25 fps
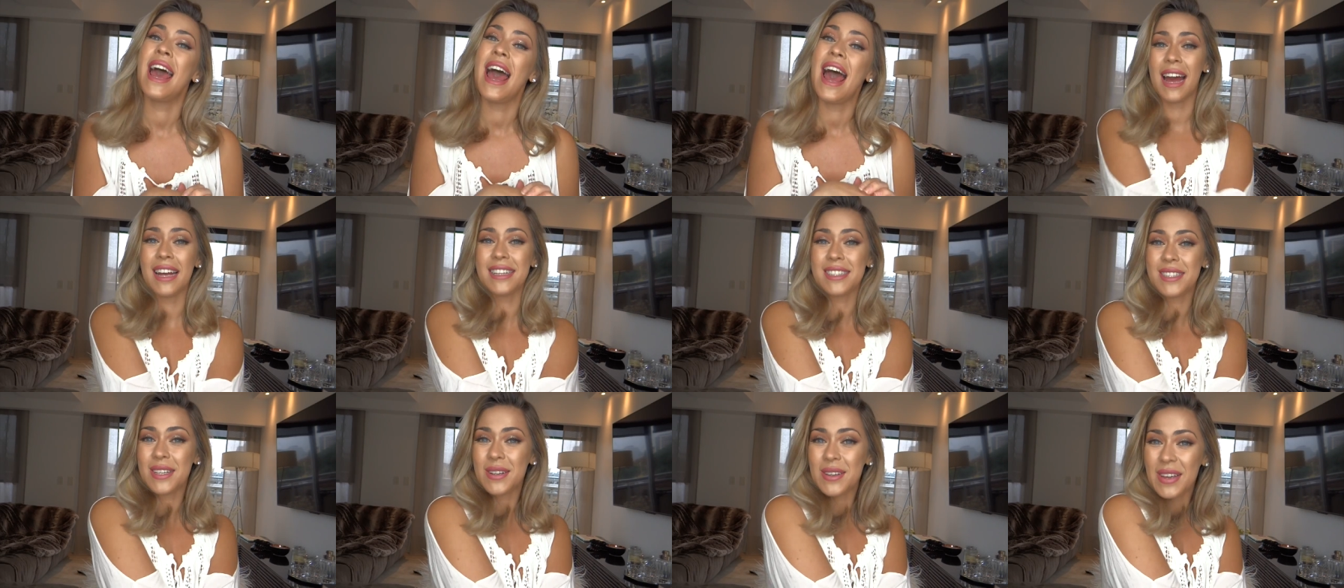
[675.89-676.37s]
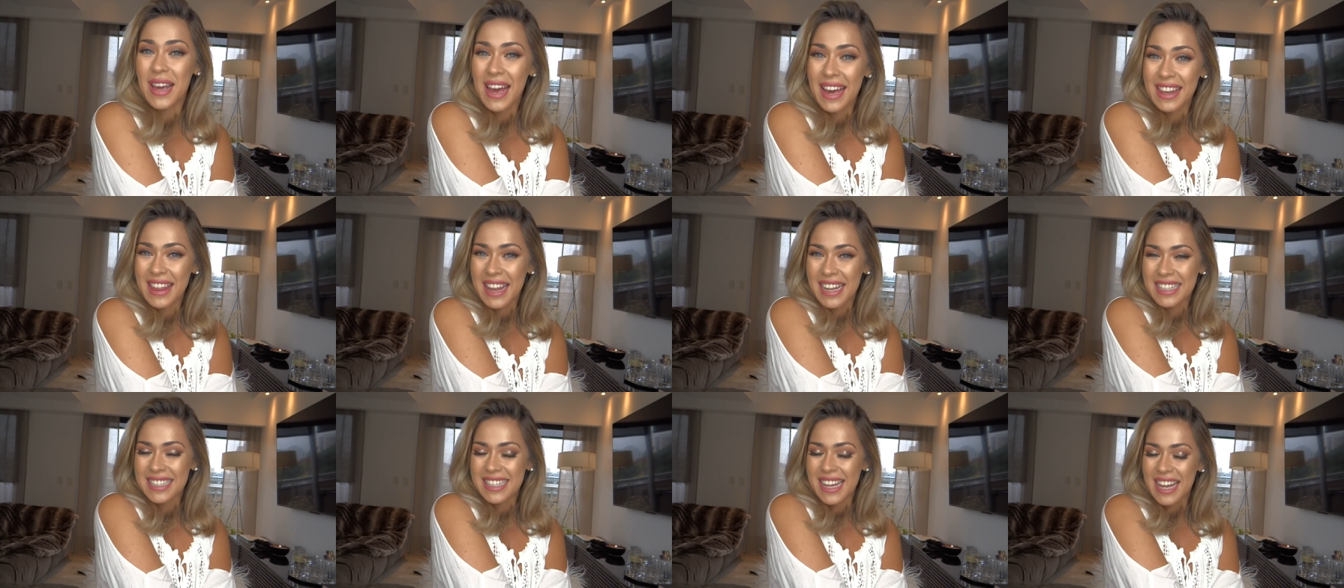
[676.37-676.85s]
And so yeah,
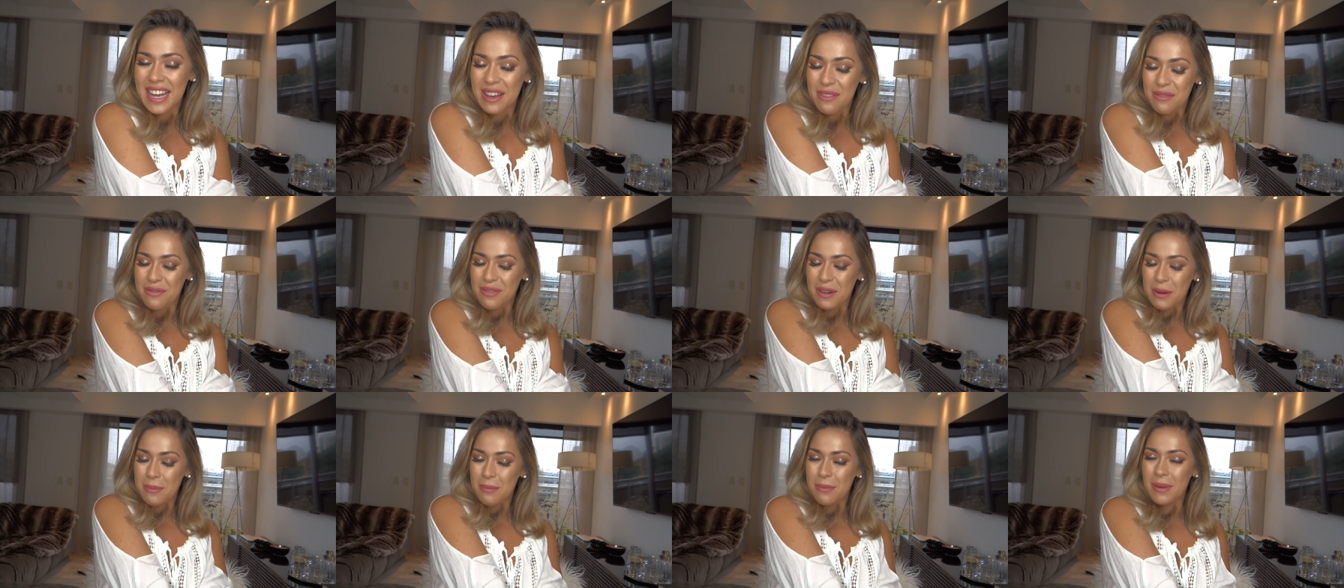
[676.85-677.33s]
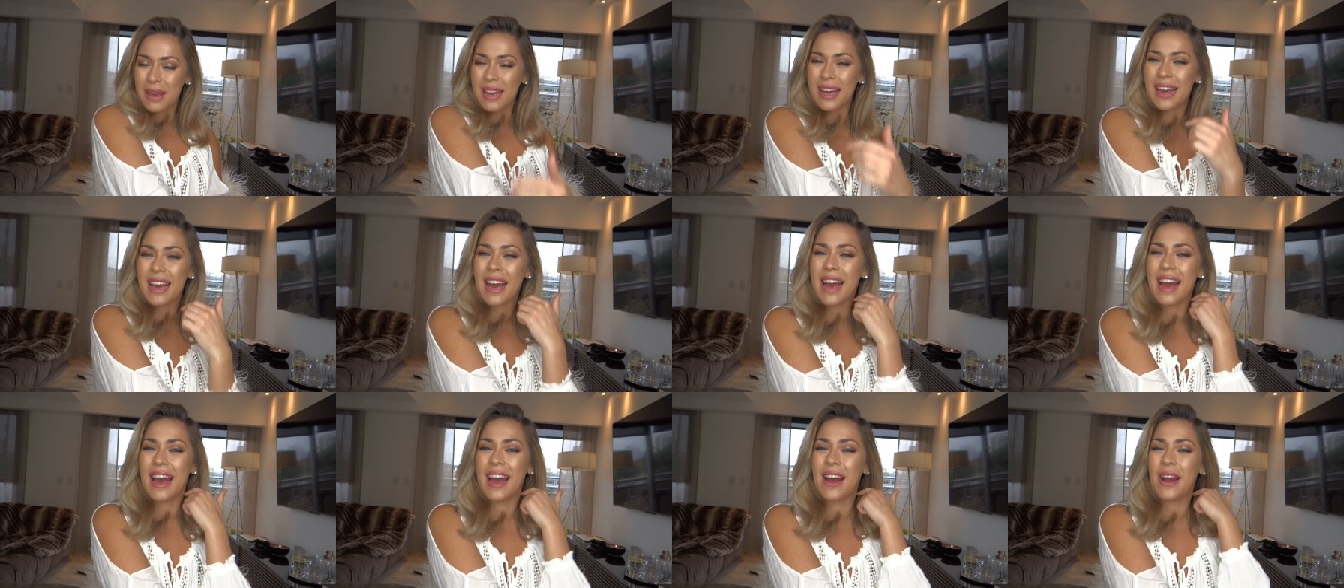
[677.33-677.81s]
that's it from me.
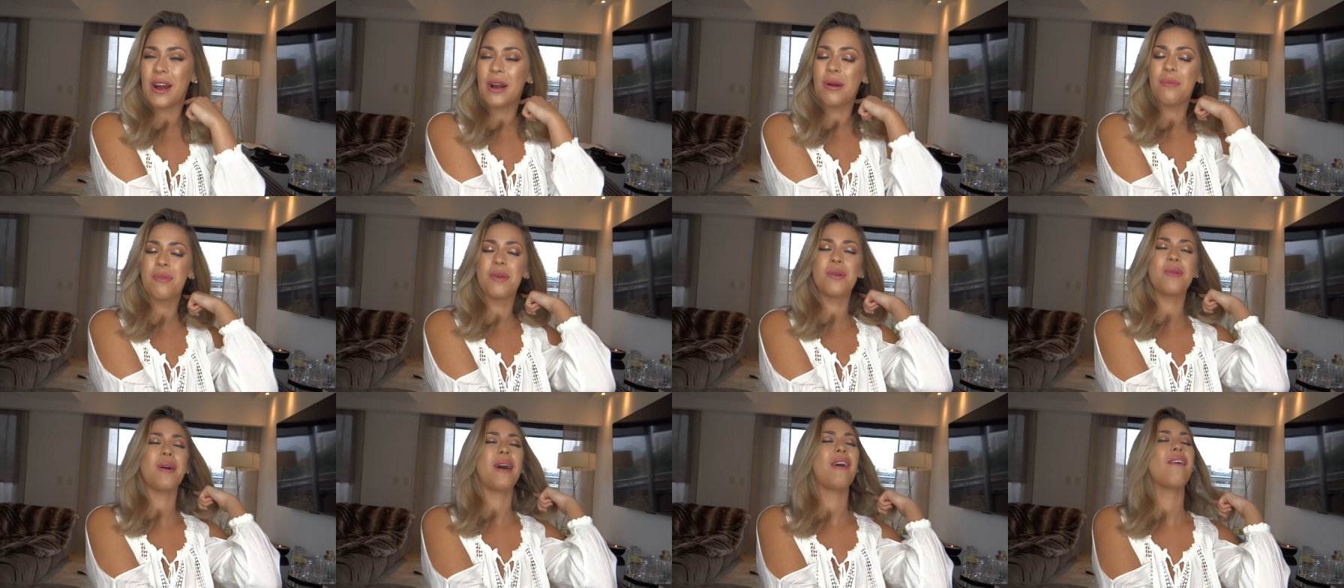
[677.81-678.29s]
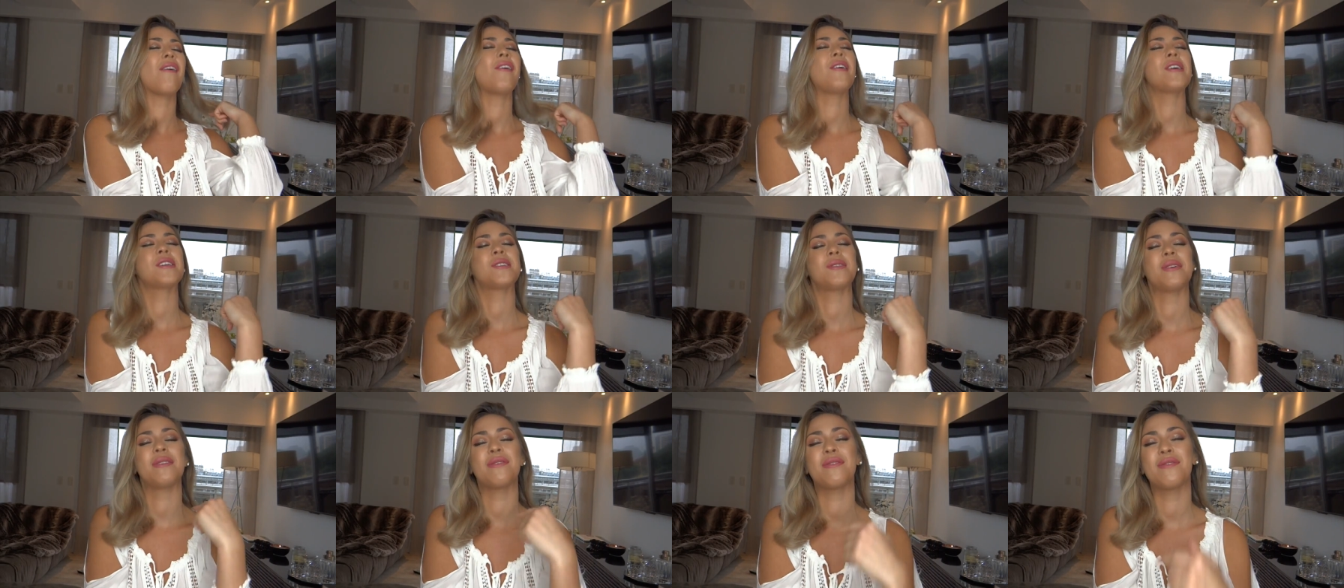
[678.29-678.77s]
I hope you are all
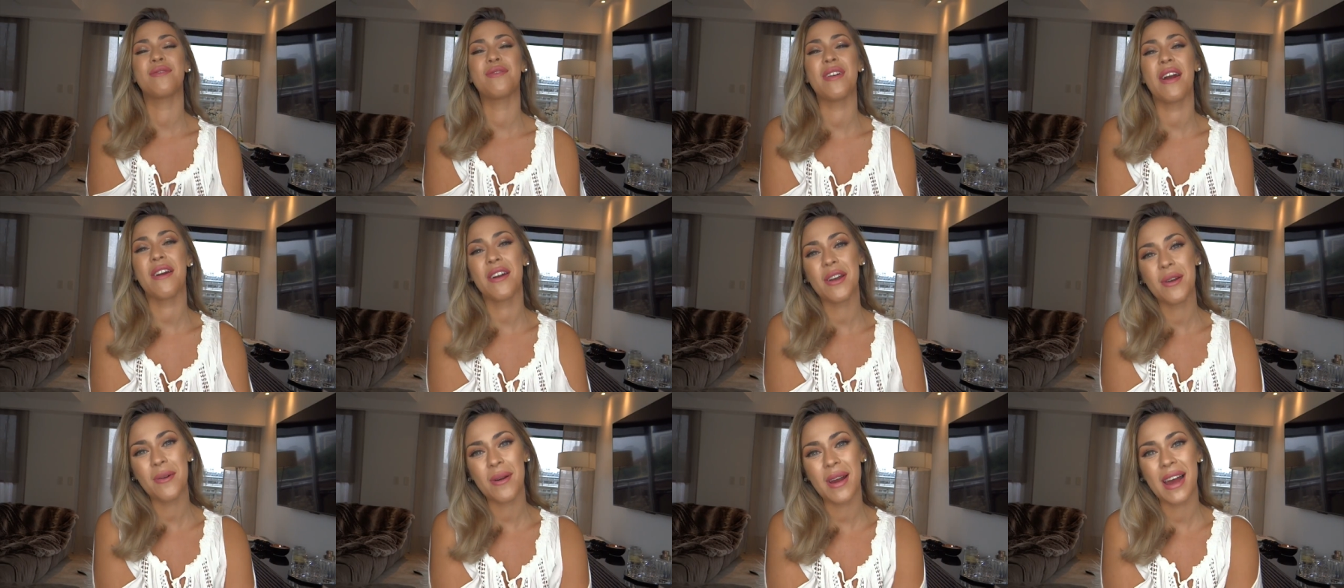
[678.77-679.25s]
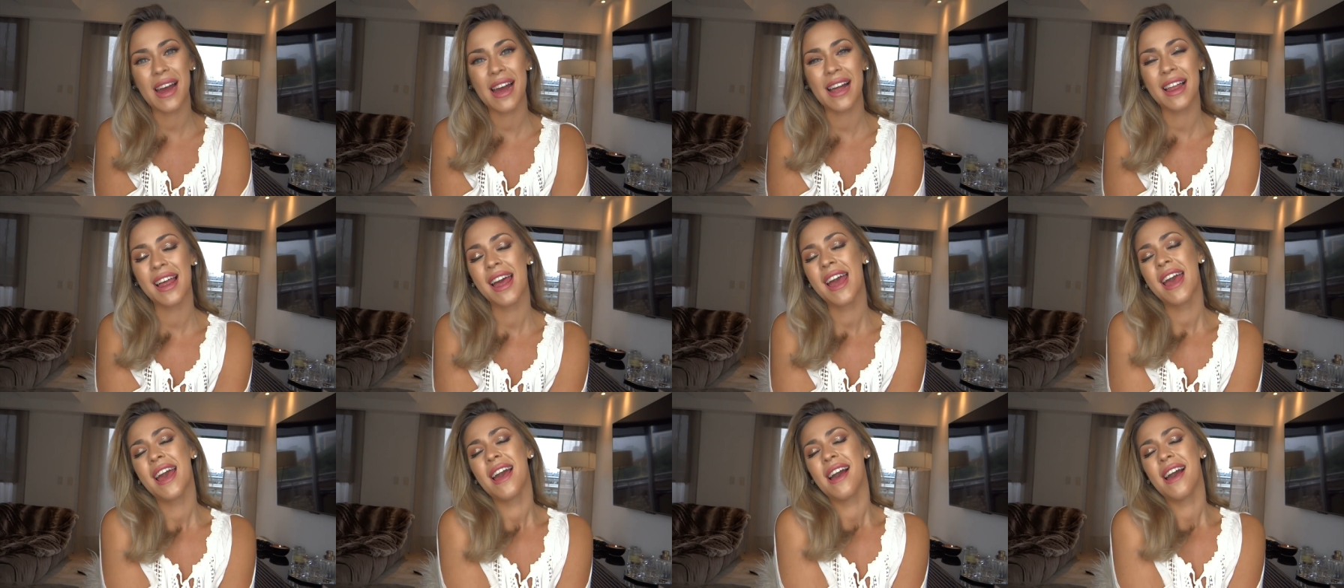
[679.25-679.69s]
doing very well.